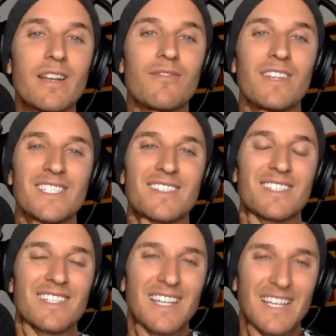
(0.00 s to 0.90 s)
of this
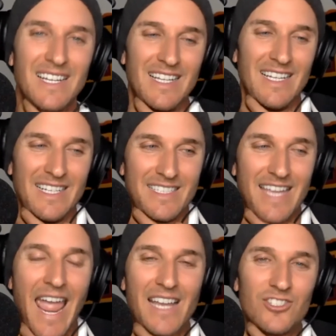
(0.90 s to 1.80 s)

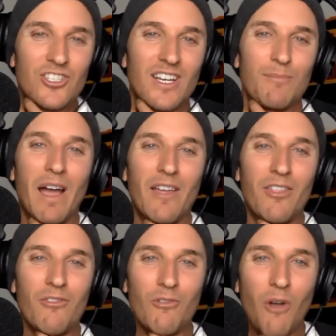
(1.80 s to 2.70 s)
tension in my
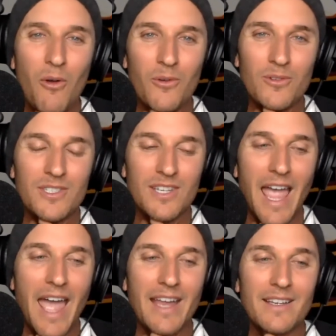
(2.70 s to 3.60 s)
throat.
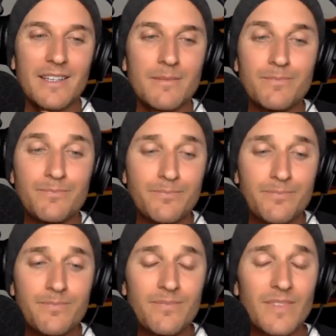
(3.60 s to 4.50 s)
And
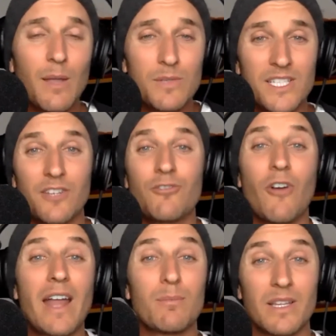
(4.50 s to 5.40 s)
it was
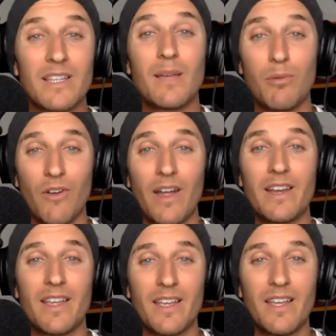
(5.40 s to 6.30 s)
incredibly
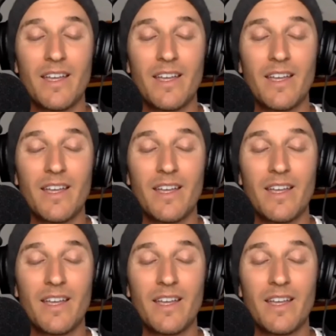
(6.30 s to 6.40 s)
liberating.